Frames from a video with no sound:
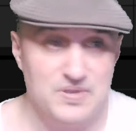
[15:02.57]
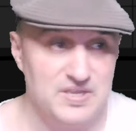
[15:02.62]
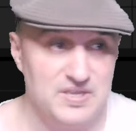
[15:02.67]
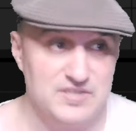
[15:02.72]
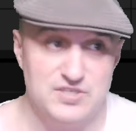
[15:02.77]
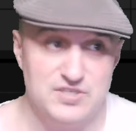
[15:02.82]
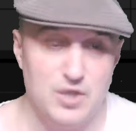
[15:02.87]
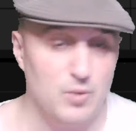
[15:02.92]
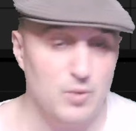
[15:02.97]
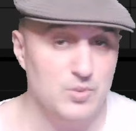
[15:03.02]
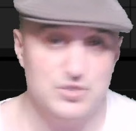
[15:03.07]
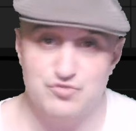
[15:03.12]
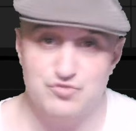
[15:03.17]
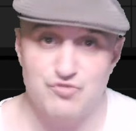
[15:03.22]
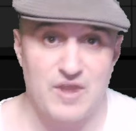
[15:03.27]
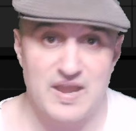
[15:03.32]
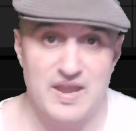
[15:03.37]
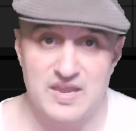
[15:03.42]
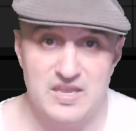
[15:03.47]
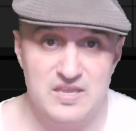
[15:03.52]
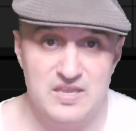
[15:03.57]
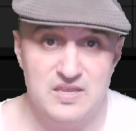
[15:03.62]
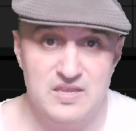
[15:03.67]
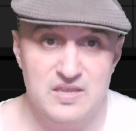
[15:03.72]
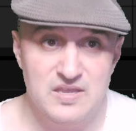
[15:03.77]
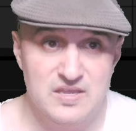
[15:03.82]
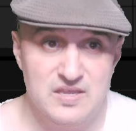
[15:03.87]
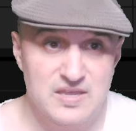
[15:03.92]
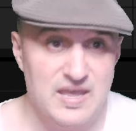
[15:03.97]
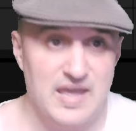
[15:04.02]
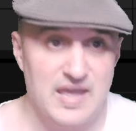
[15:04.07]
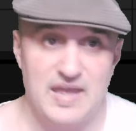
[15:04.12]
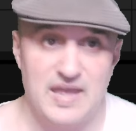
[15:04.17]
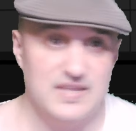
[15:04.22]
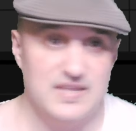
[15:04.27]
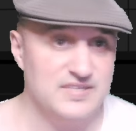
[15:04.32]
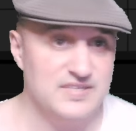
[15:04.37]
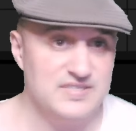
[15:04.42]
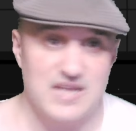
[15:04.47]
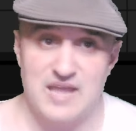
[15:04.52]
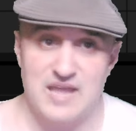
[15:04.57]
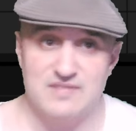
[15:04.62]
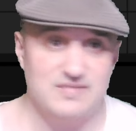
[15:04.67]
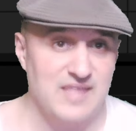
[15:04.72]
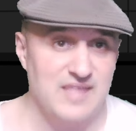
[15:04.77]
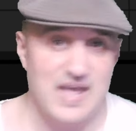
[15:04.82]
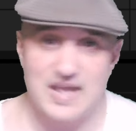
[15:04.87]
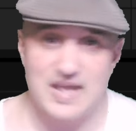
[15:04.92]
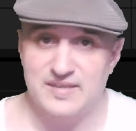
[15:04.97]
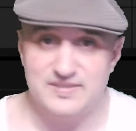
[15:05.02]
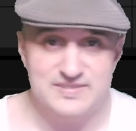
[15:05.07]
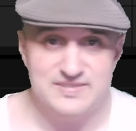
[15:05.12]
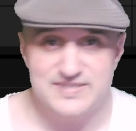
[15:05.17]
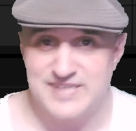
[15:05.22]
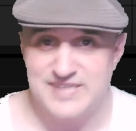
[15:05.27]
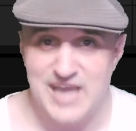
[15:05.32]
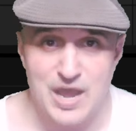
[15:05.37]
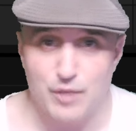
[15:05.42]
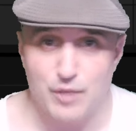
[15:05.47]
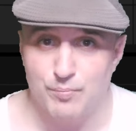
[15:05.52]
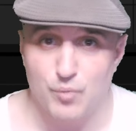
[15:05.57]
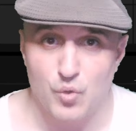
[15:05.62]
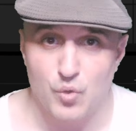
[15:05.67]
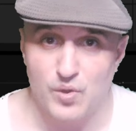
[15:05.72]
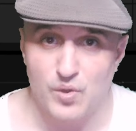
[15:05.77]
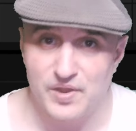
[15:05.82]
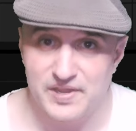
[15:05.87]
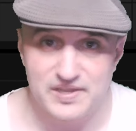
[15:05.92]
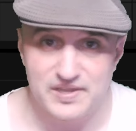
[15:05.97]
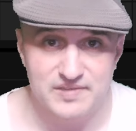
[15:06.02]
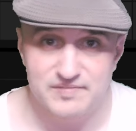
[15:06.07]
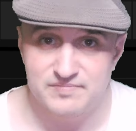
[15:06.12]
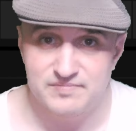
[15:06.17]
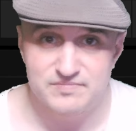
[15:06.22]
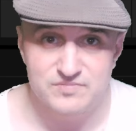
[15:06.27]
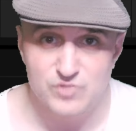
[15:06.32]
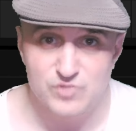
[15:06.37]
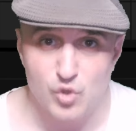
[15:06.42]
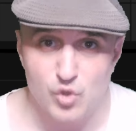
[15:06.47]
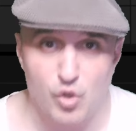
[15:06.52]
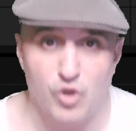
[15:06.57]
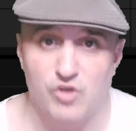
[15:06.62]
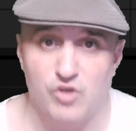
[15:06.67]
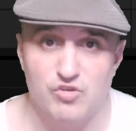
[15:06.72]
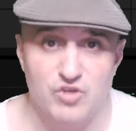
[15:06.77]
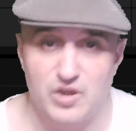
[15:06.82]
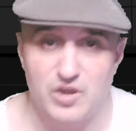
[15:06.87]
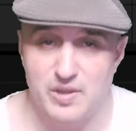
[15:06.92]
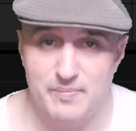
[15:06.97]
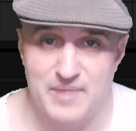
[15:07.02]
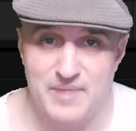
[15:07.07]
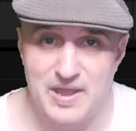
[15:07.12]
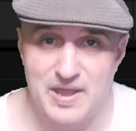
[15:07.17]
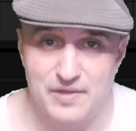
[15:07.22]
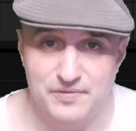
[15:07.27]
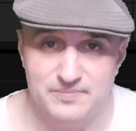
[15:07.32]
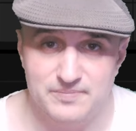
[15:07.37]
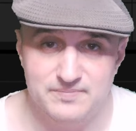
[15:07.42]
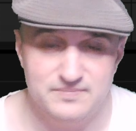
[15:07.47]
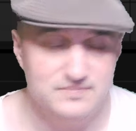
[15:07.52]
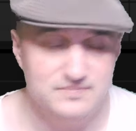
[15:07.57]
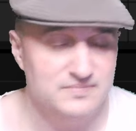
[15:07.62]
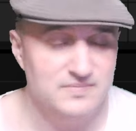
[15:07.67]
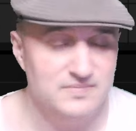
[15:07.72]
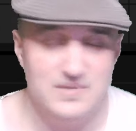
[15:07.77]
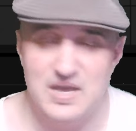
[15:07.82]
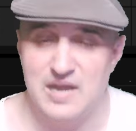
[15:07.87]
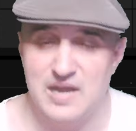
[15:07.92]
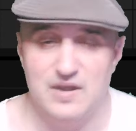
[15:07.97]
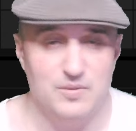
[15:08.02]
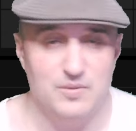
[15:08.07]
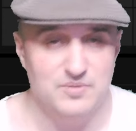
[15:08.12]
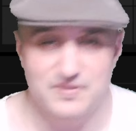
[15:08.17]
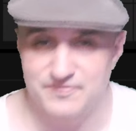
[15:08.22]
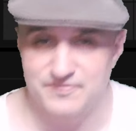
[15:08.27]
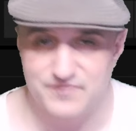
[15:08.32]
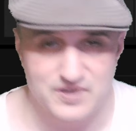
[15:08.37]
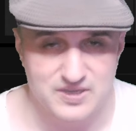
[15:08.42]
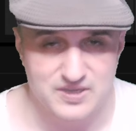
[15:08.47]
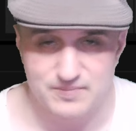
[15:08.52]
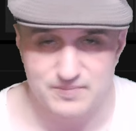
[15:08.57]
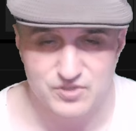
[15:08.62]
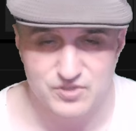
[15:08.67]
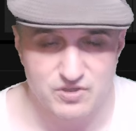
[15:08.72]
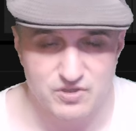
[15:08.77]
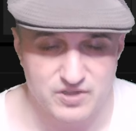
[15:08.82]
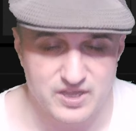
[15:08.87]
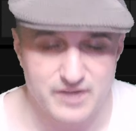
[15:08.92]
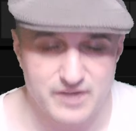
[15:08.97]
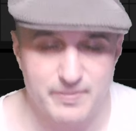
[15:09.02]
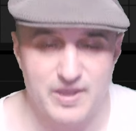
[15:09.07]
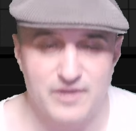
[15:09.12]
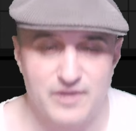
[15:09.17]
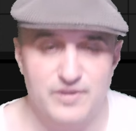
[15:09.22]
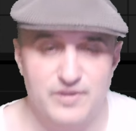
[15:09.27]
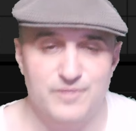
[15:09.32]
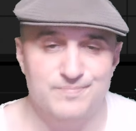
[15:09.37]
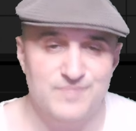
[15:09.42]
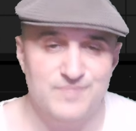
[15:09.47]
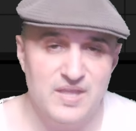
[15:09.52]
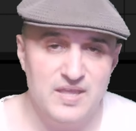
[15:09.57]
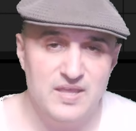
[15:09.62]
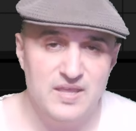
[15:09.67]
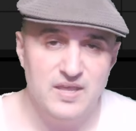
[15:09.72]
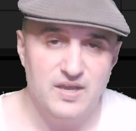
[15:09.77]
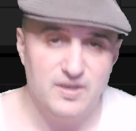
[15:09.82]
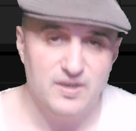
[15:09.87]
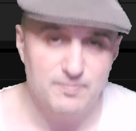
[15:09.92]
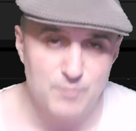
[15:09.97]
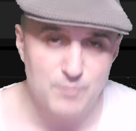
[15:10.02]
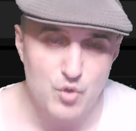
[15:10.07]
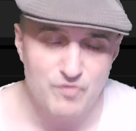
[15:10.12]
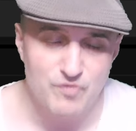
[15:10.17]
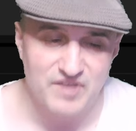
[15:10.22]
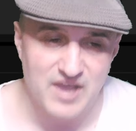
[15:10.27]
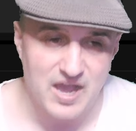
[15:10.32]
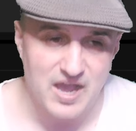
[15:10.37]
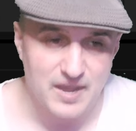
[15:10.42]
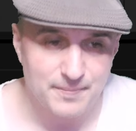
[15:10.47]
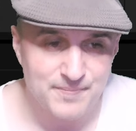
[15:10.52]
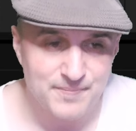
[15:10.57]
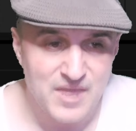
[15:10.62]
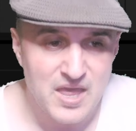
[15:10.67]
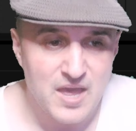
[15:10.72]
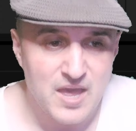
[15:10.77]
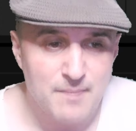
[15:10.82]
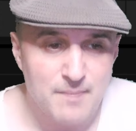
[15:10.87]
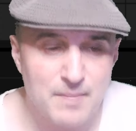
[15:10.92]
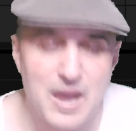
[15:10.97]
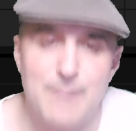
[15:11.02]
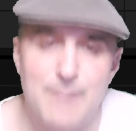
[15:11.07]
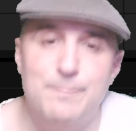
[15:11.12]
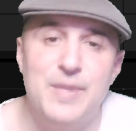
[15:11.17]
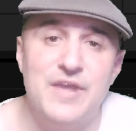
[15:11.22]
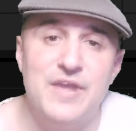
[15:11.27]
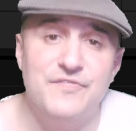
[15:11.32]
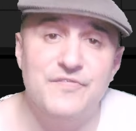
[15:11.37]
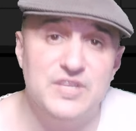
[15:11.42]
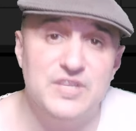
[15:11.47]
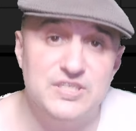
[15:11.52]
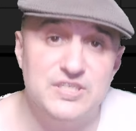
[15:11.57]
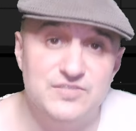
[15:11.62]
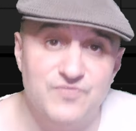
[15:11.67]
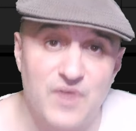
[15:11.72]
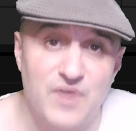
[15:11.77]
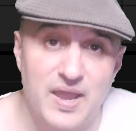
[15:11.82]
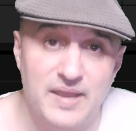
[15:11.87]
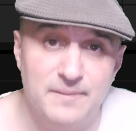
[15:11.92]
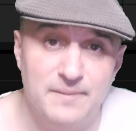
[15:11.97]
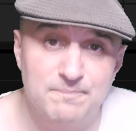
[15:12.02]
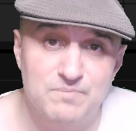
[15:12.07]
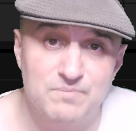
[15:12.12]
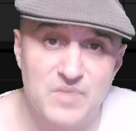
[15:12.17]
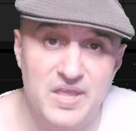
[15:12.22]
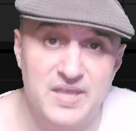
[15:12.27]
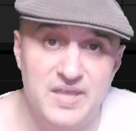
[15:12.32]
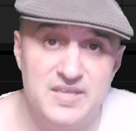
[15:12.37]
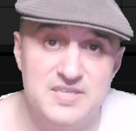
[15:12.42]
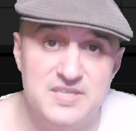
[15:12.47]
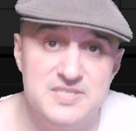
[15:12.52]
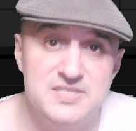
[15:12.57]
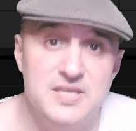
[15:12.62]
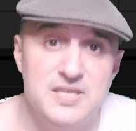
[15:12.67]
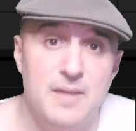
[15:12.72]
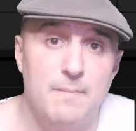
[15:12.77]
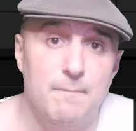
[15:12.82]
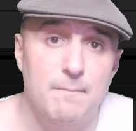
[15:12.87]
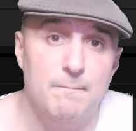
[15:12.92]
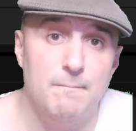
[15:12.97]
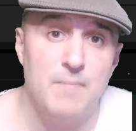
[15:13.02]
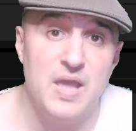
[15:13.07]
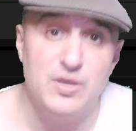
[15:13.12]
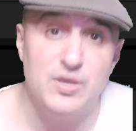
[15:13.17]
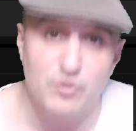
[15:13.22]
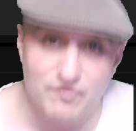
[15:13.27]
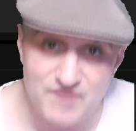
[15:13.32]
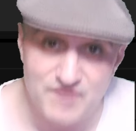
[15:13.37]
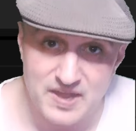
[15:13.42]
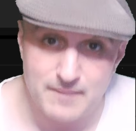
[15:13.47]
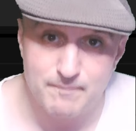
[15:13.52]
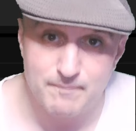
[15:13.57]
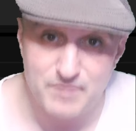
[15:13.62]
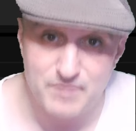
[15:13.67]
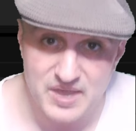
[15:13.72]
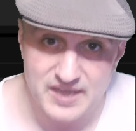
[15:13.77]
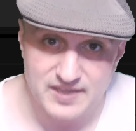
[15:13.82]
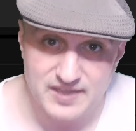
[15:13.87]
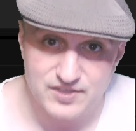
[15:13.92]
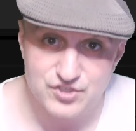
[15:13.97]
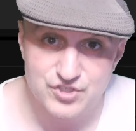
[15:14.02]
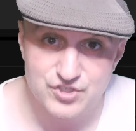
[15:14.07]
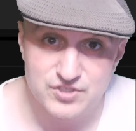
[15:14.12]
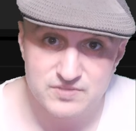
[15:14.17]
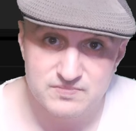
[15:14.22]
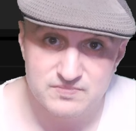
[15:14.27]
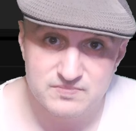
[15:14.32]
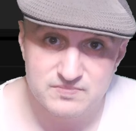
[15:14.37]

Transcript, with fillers: he's always ready, and he's got that cowboy aura about him. I don't know what the fuck I'm talking about. But moving on. My pick for this fight is Michael Venom Page.